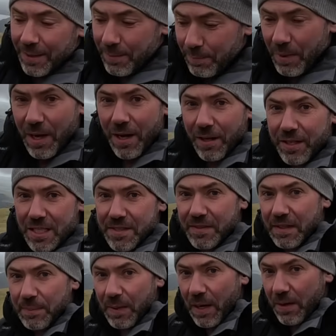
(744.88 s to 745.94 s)
markers for
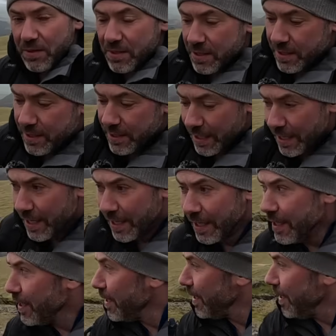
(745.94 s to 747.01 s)
the posts
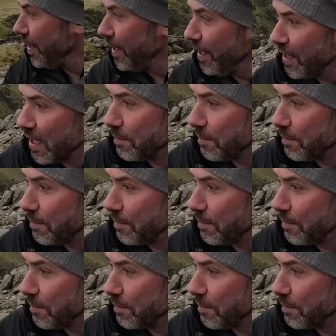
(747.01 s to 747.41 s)
that I